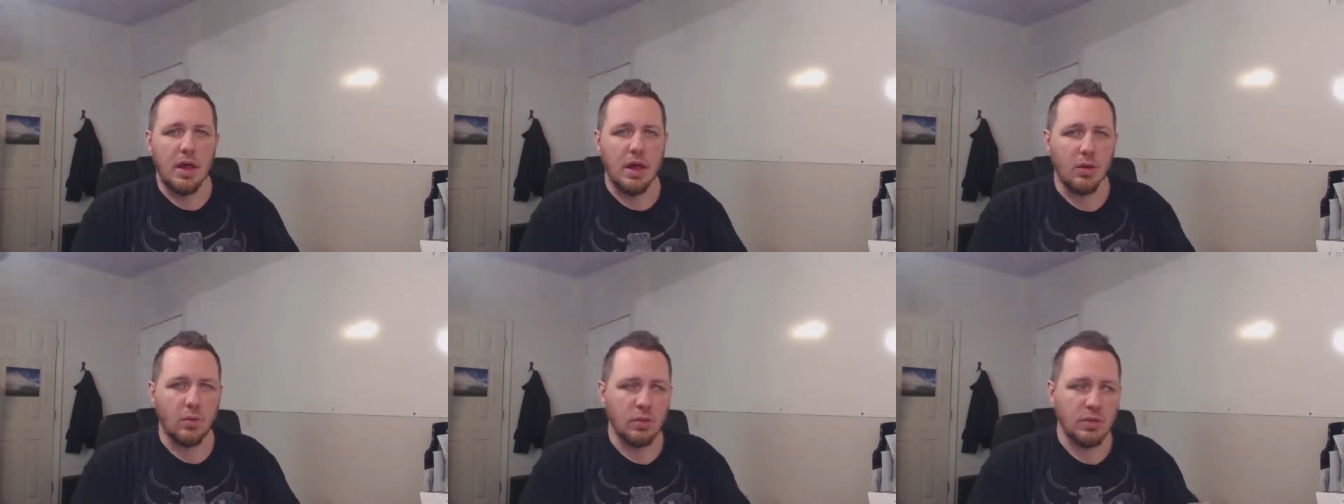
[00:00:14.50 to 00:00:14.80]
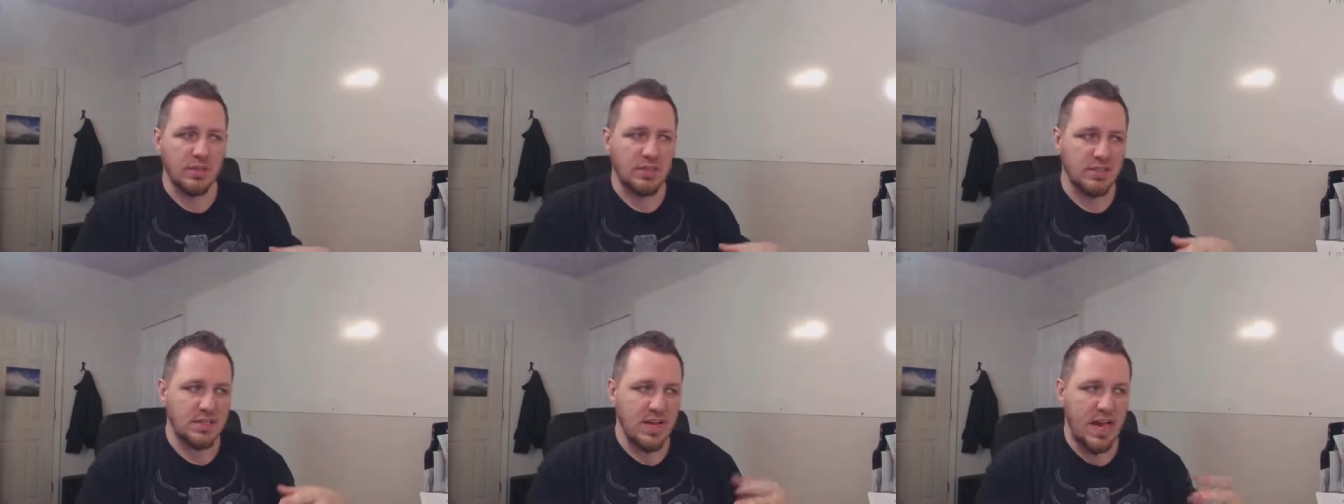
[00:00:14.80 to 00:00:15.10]
it
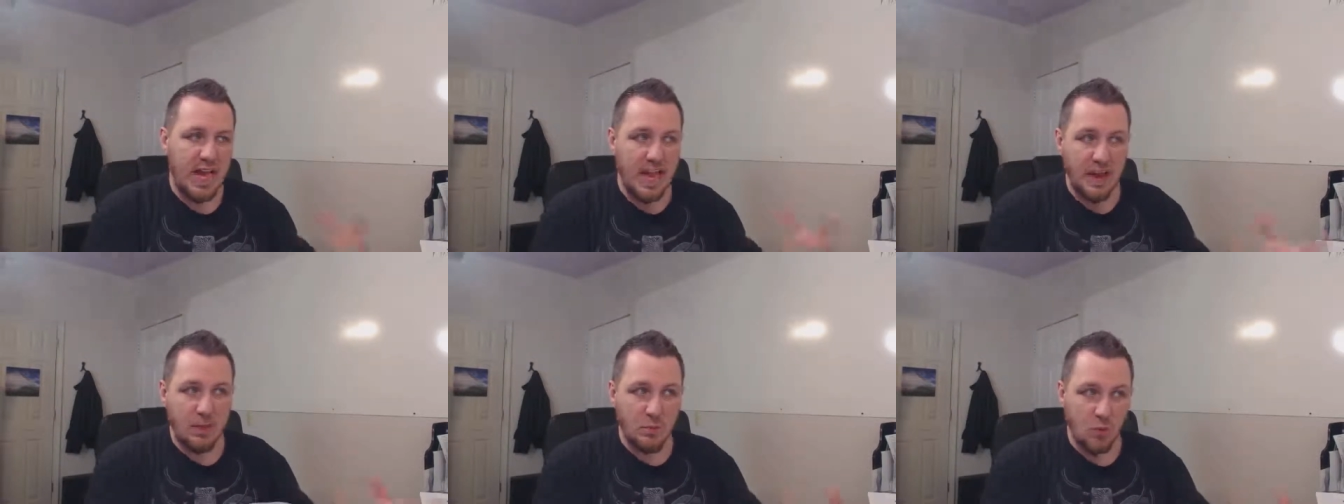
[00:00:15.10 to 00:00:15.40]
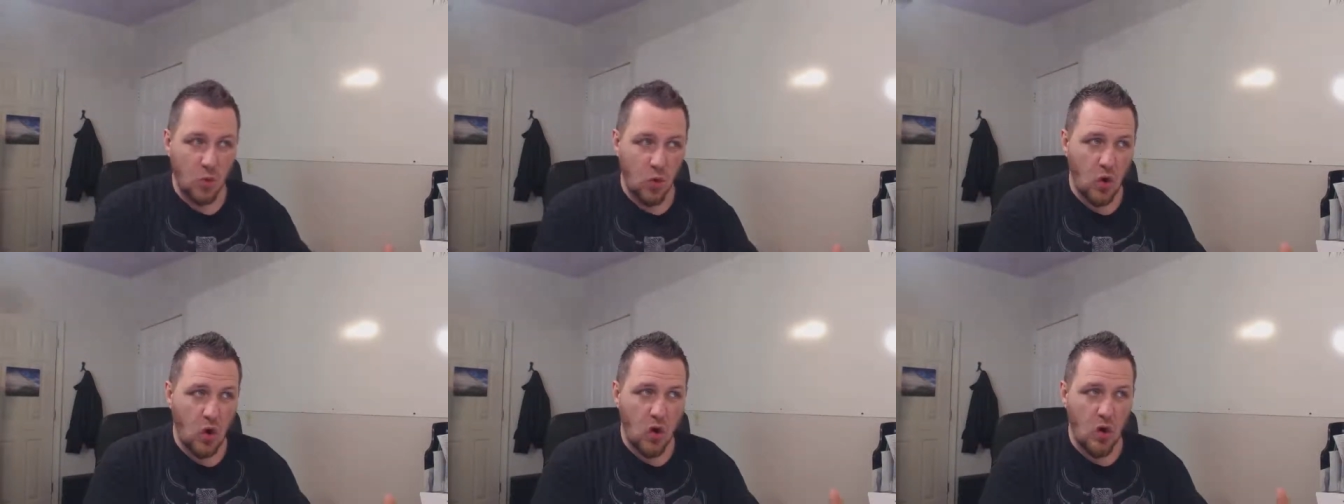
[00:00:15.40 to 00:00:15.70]
was
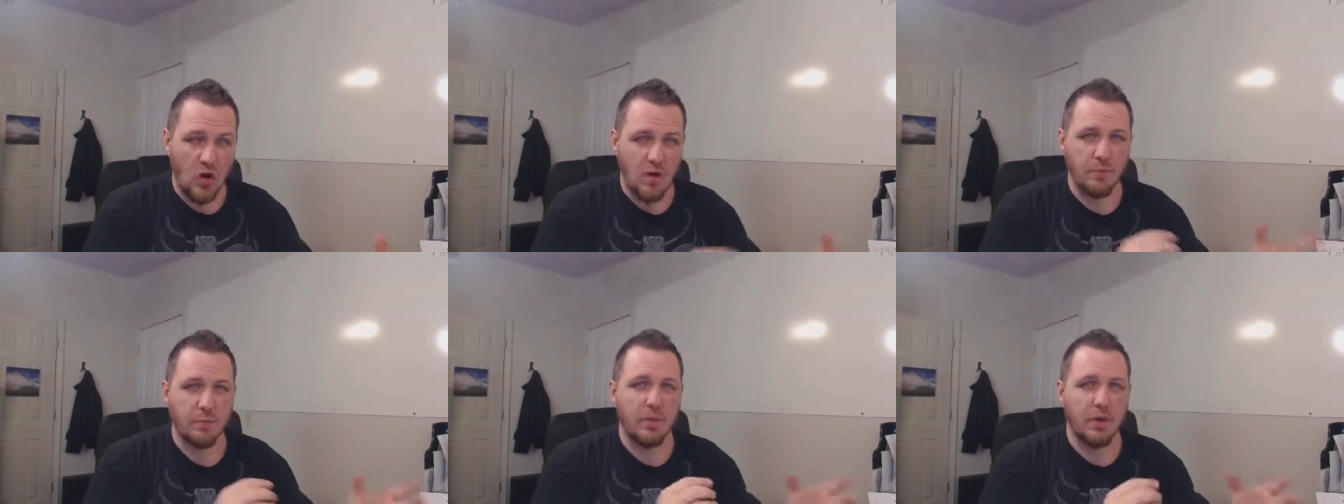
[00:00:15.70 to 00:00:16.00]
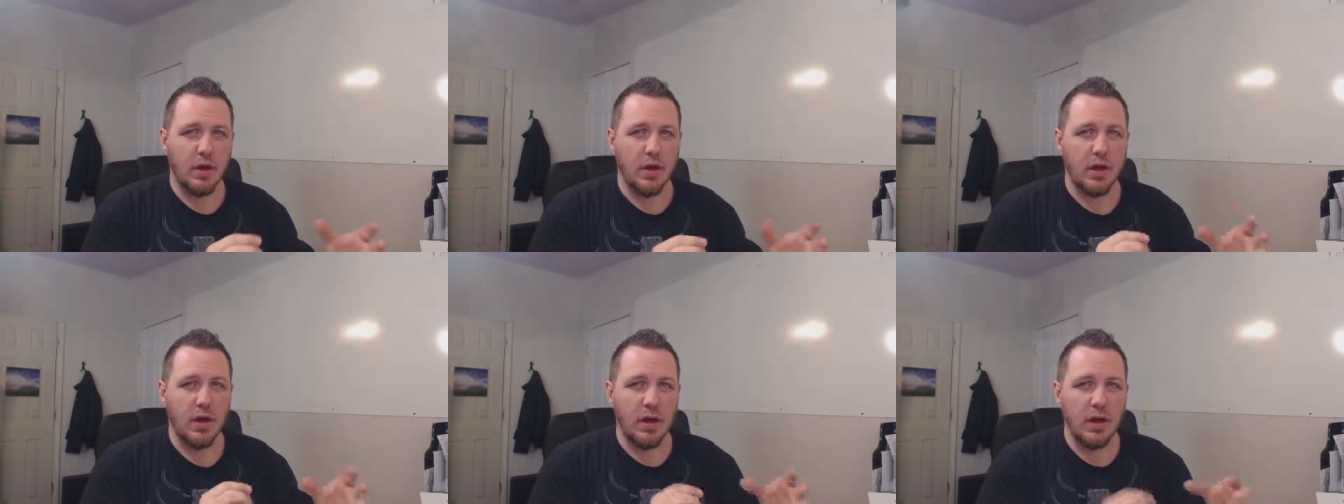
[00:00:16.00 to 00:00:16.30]
named wrong,
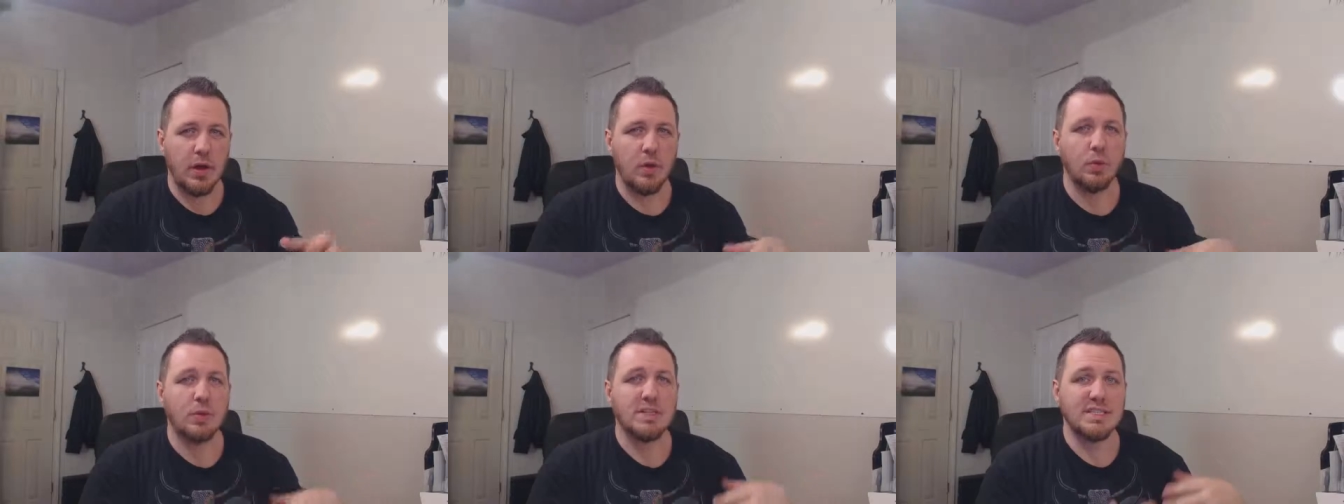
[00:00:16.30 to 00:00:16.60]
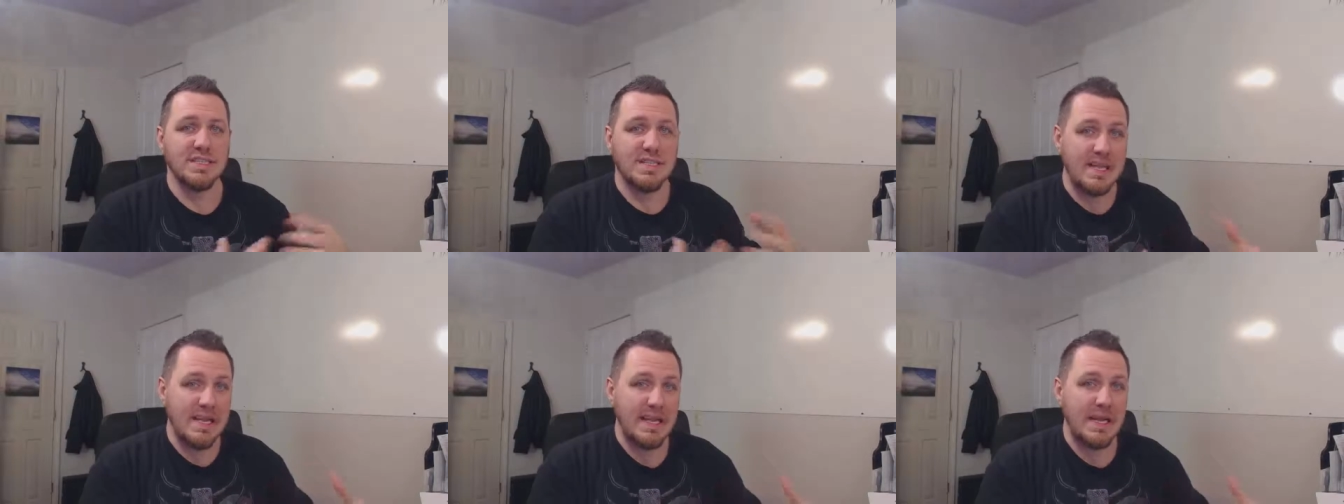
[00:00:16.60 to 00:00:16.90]
but it
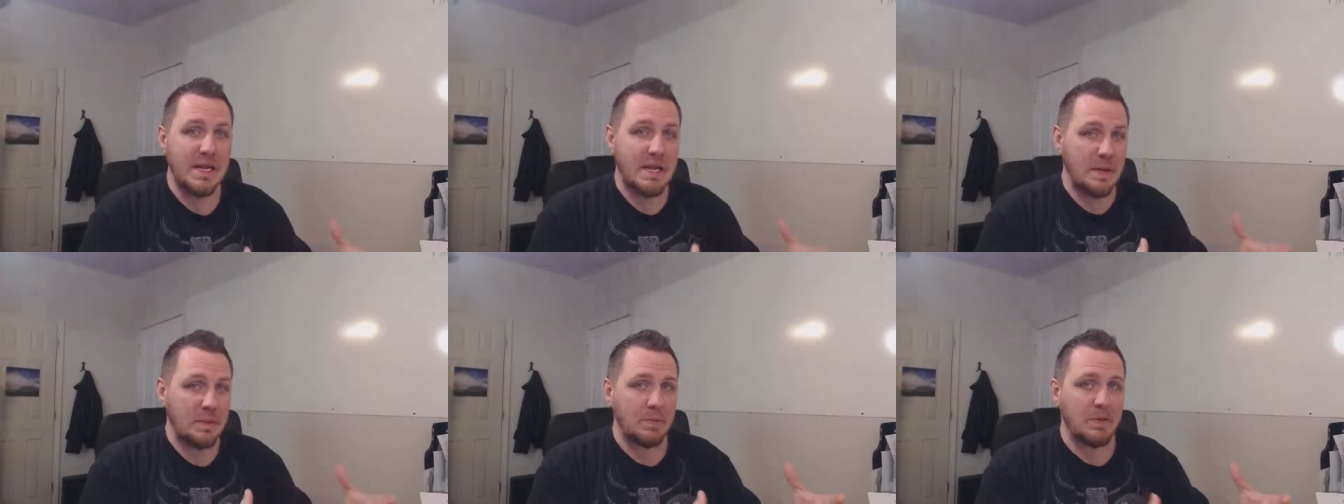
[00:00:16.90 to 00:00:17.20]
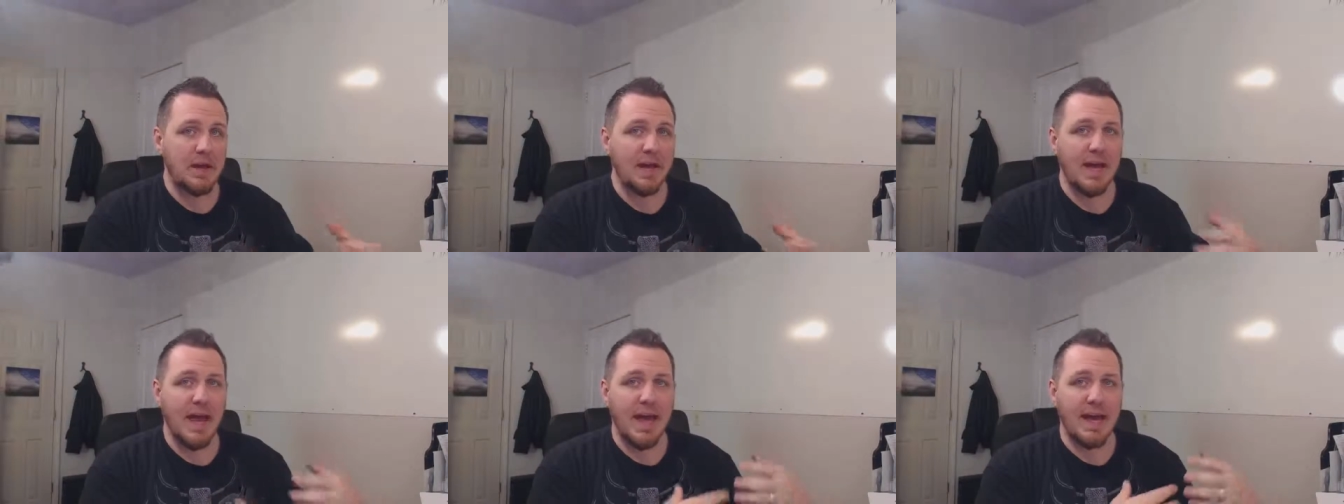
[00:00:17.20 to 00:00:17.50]
was deemed